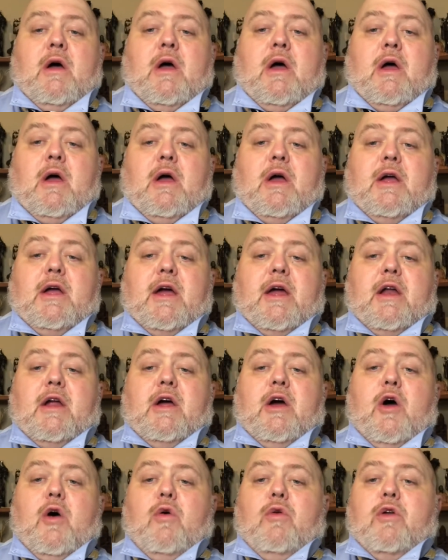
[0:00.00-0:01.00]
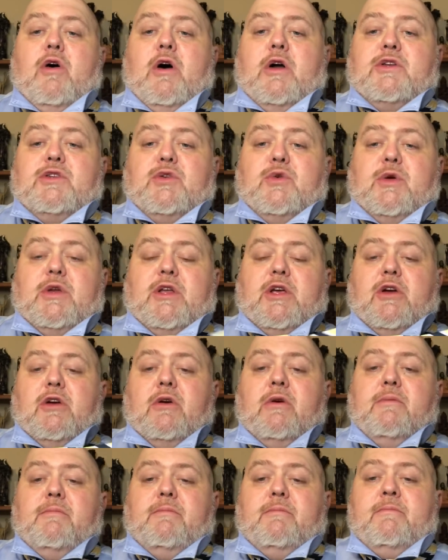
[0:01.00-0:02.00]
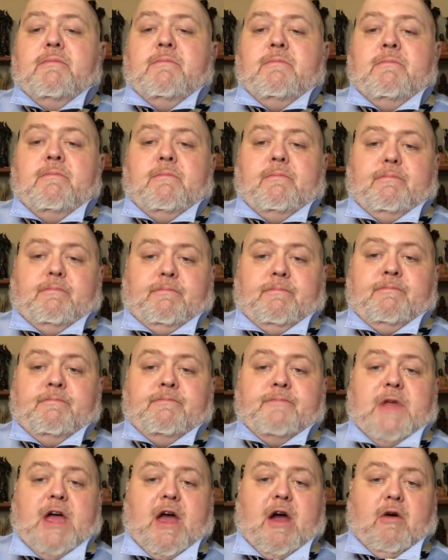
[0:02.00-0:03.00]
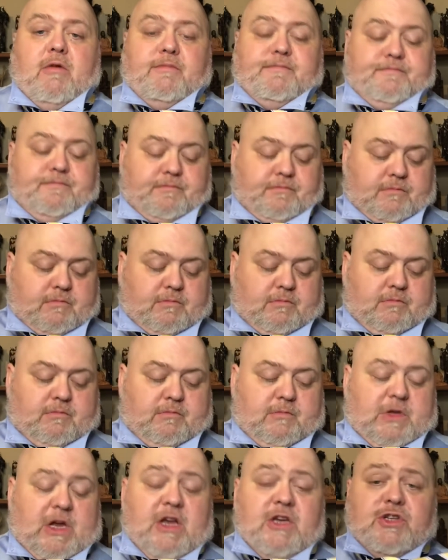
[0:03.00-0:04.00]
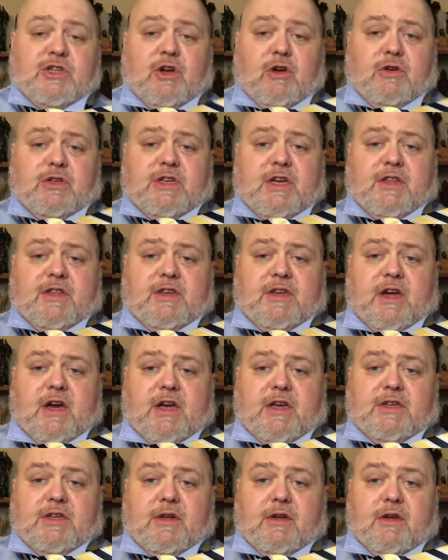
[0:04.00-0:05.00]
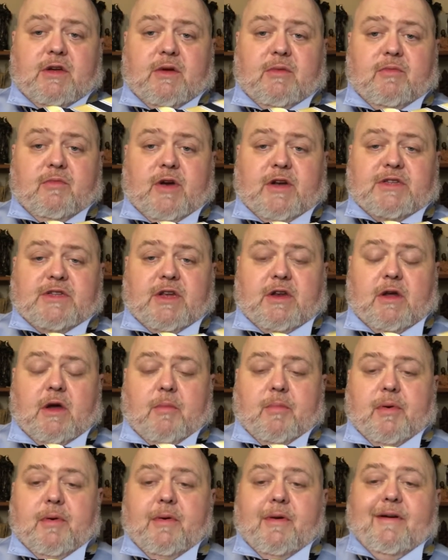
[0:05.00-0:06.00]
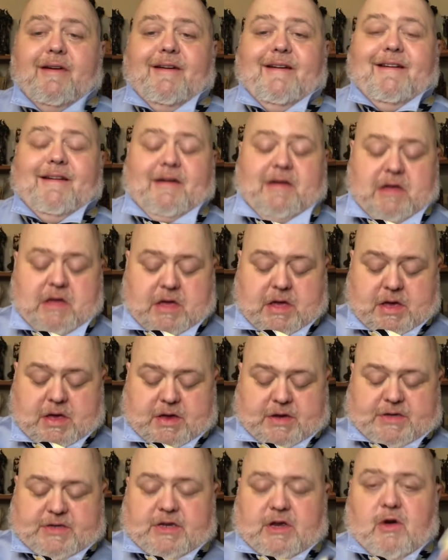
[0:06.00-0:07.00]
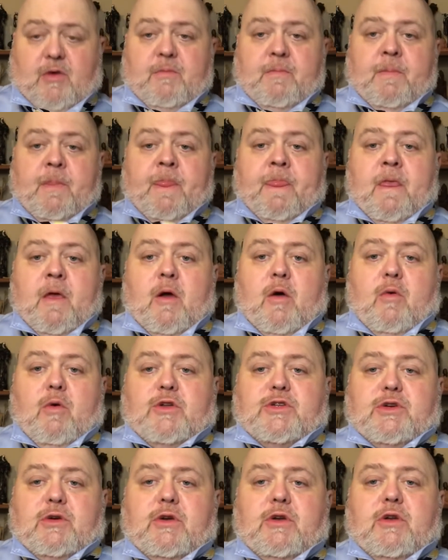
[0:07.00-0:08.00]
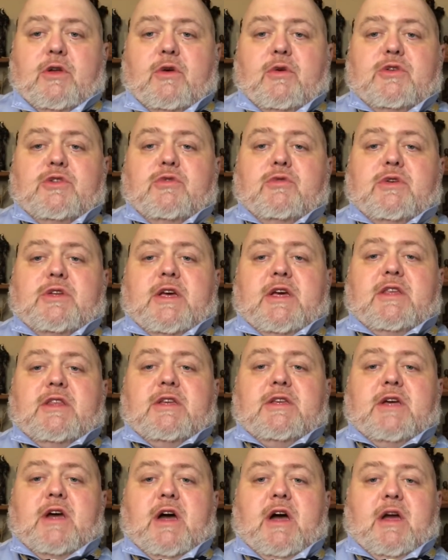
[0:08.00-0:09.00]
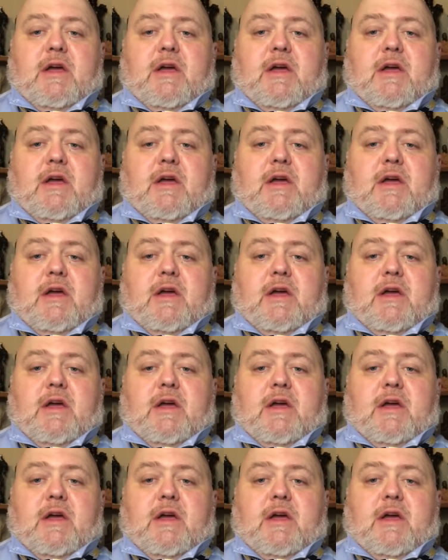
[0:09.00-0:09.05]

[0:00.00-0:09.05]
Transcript: Kind of hold on to it here. Now, as you notice, I got the tie right side up. So what you're going to do is you're going to take the tie